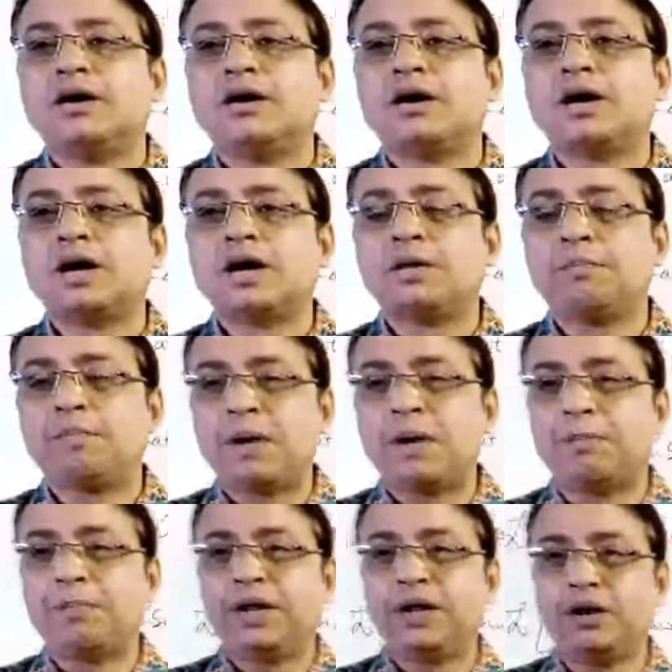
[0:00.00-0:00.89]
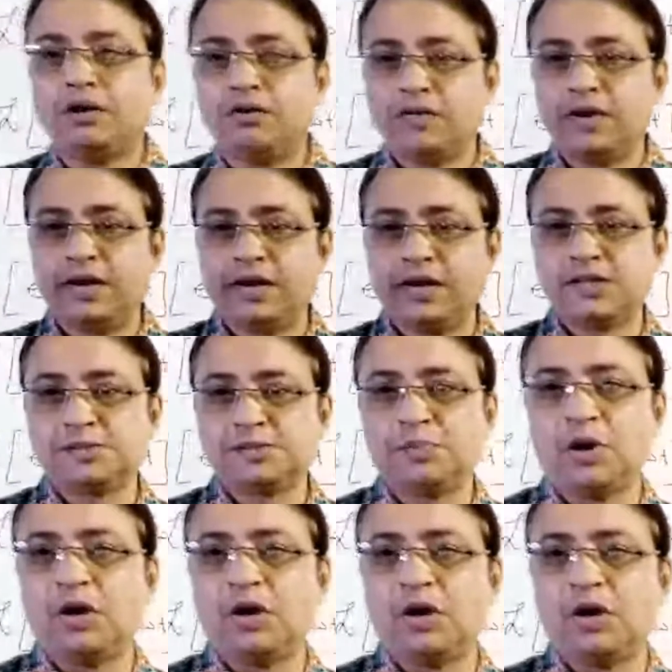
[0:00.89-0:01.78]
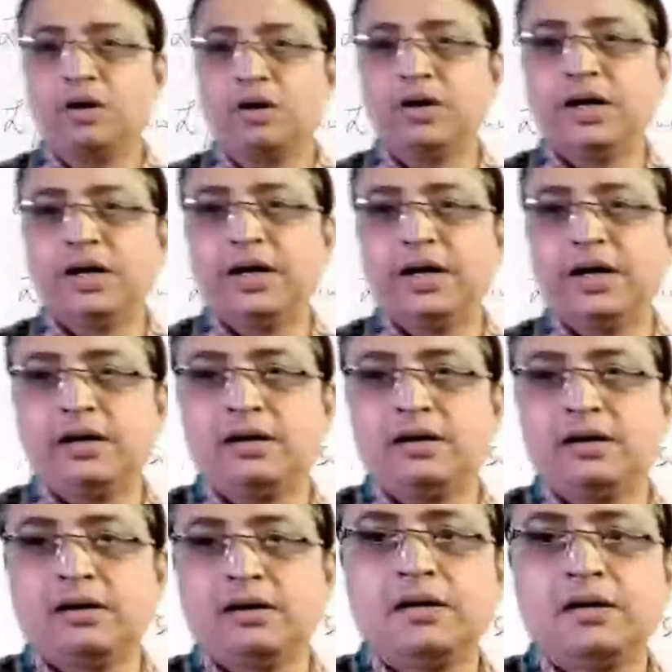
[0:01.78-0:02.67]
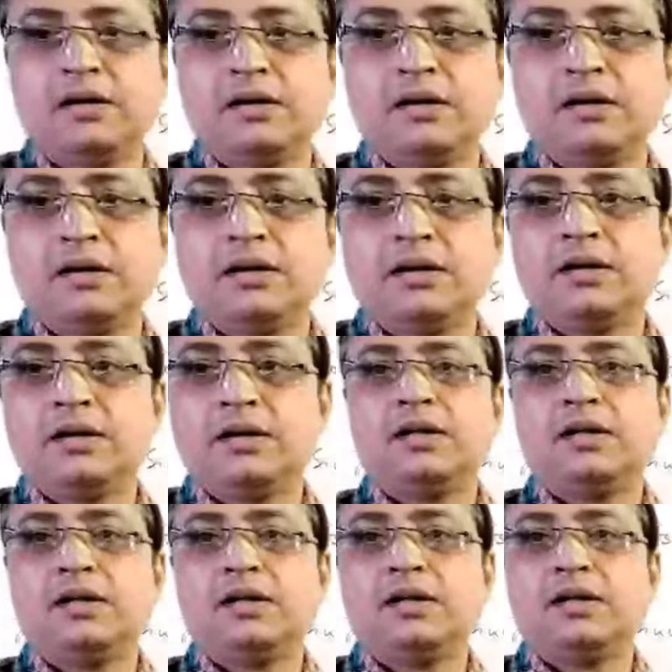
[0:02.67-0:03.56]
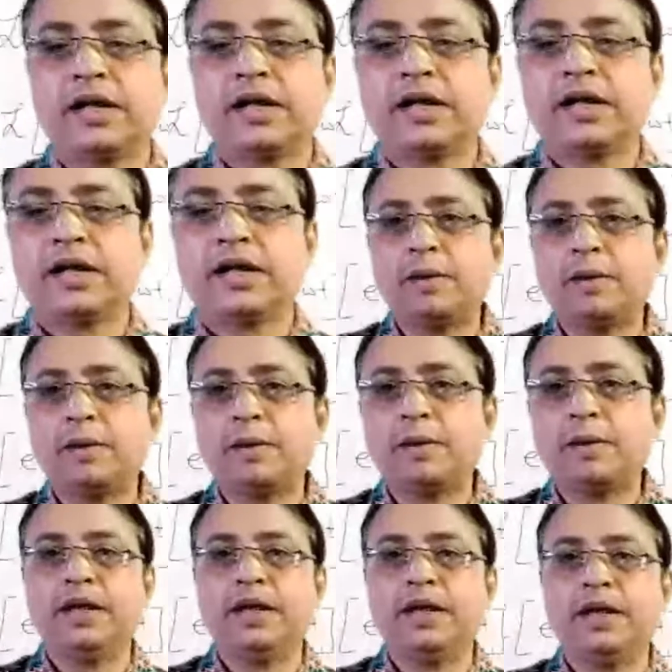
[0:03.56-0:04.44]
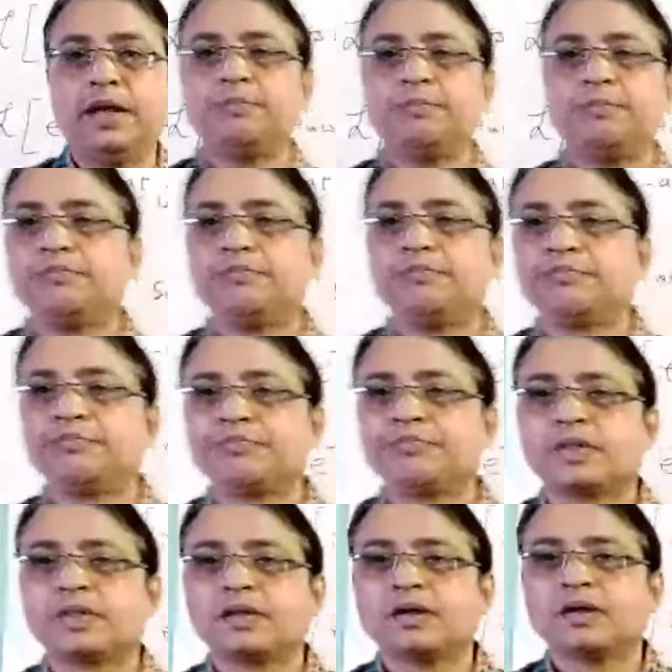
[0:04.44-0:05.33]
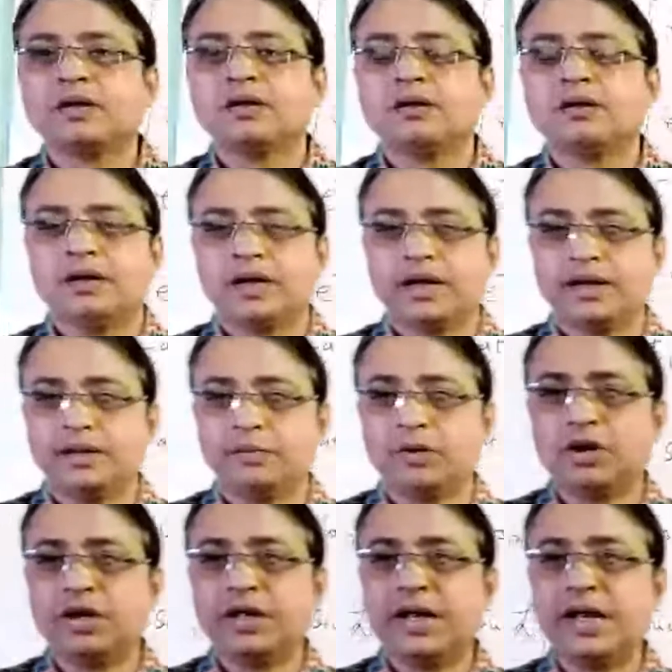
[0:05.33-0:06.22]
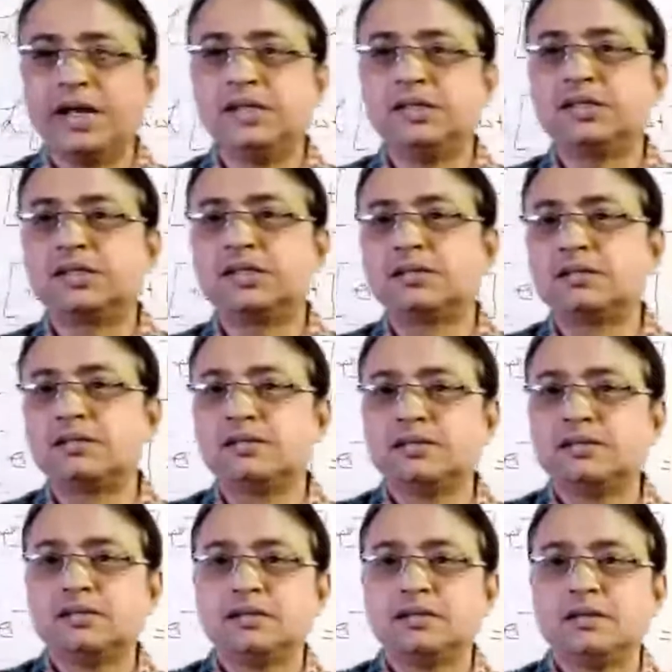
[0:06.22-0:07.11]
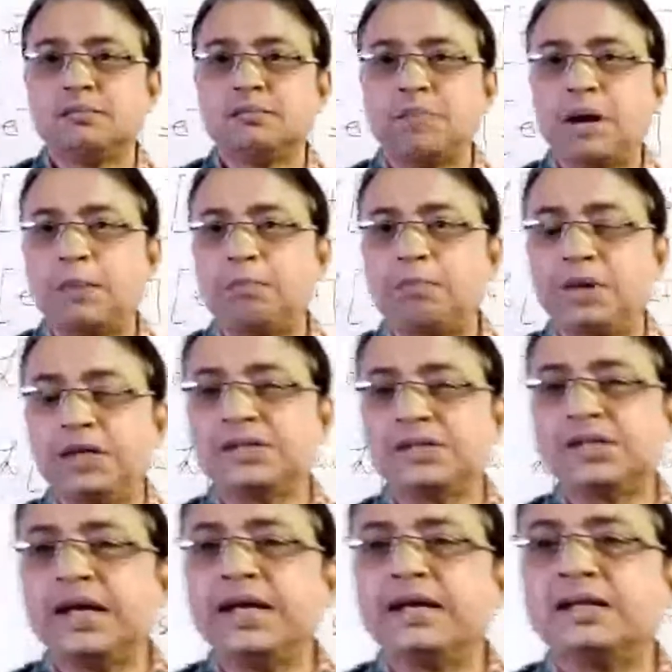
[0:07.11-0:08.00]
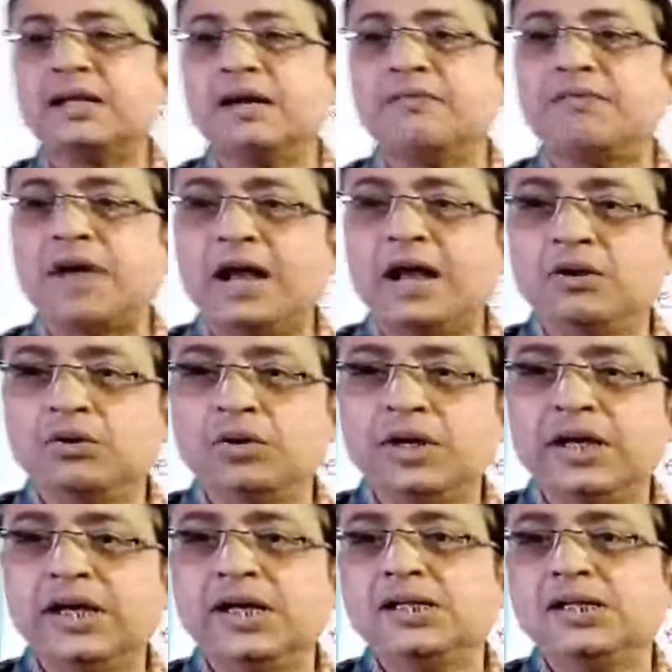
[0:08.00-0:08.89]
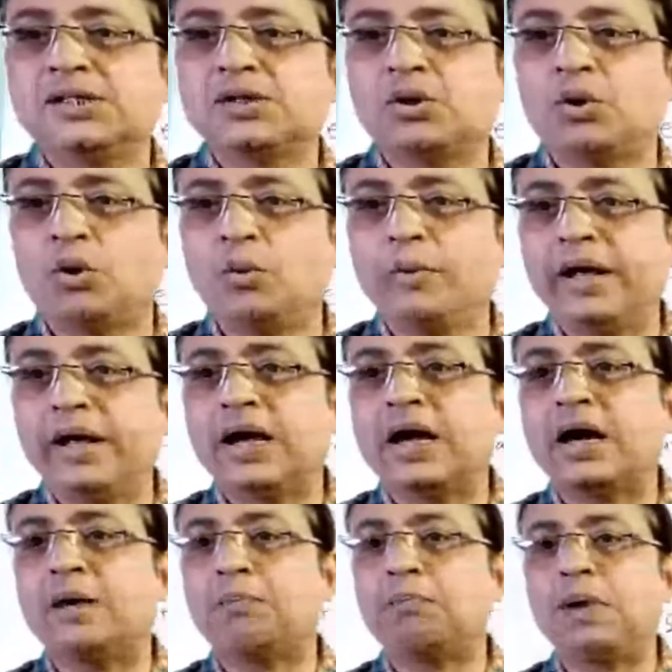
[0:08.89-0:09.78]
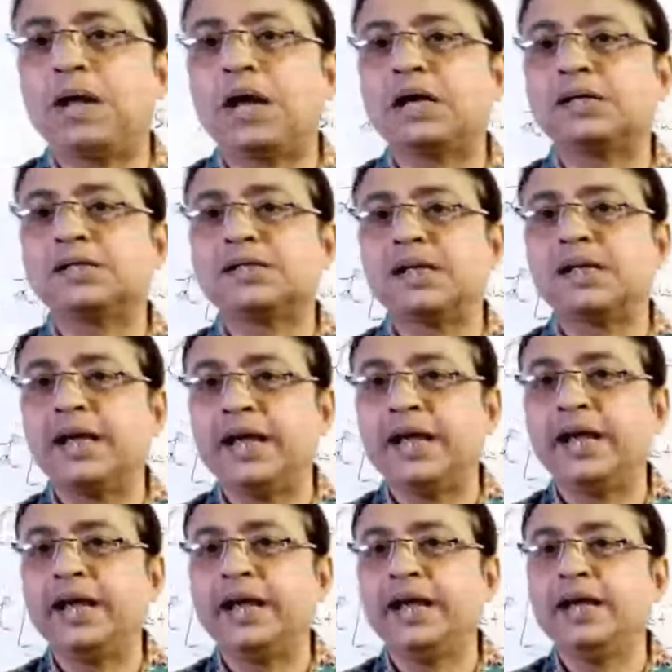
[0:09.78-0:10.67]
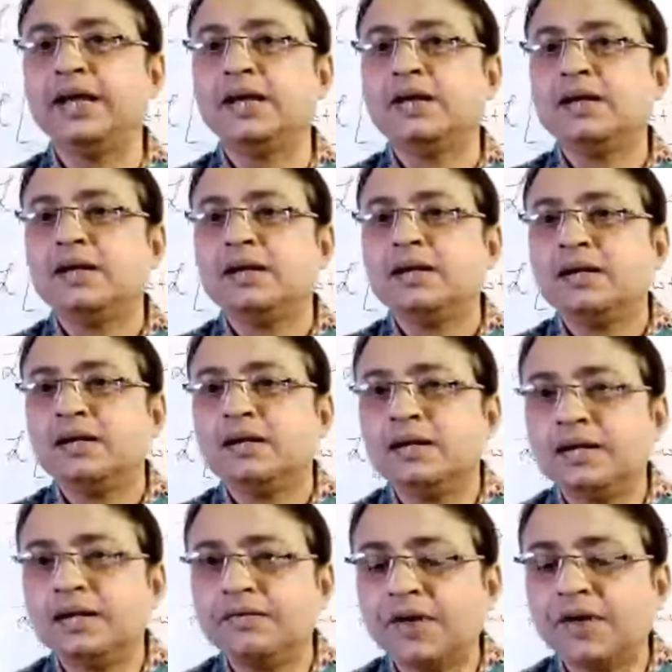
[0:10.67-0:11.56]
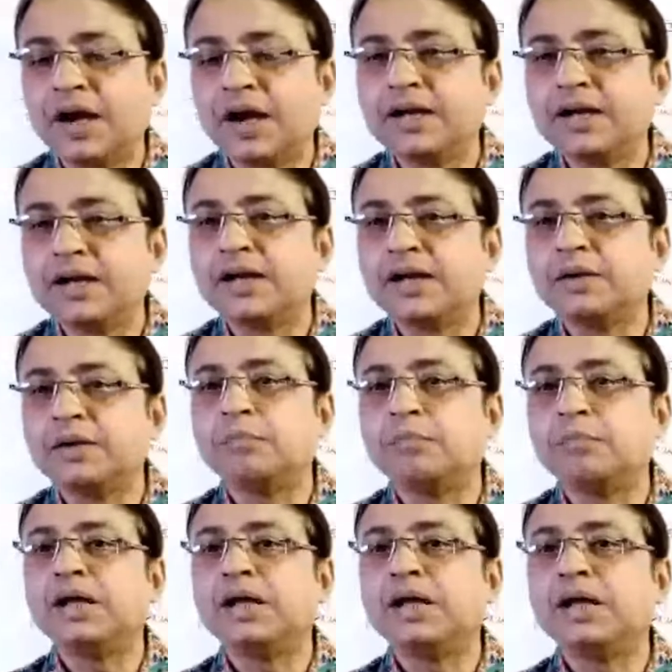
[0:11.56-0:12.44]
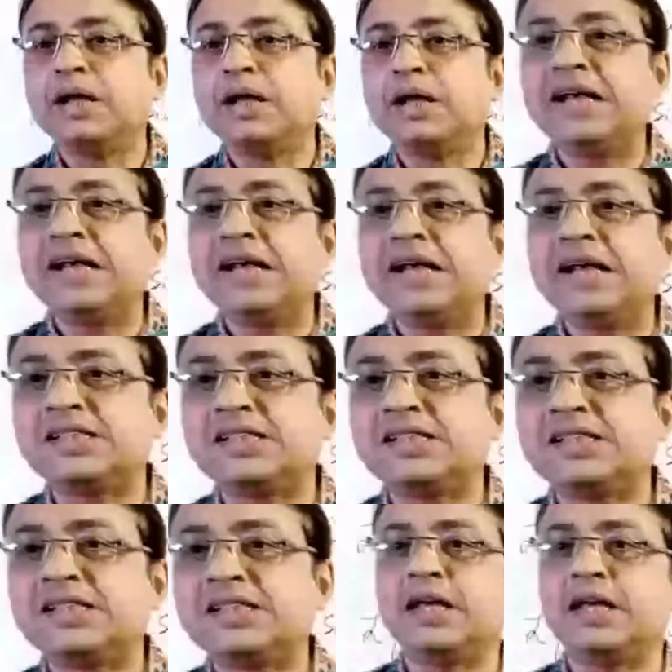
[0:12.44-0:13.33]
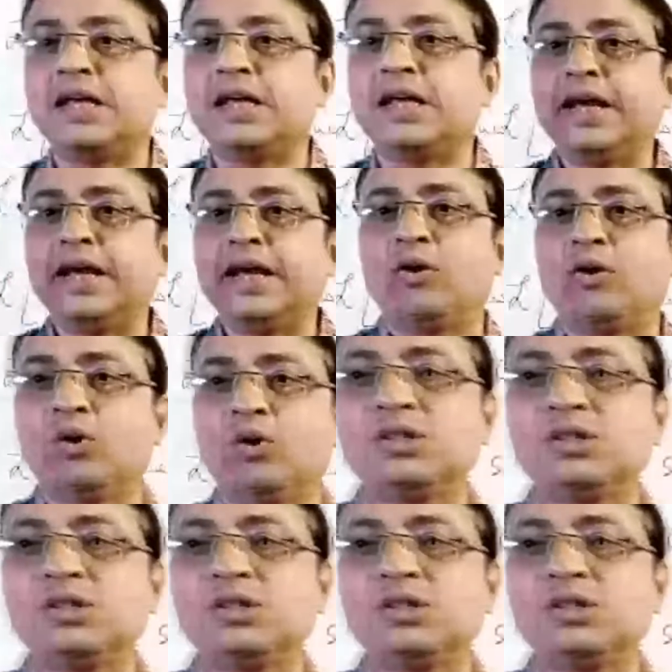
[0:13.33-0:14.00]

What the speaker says: Papri already responded. Thank you, Papri. Anybody else? Papri said the value is omega plus a divided by s plus a whole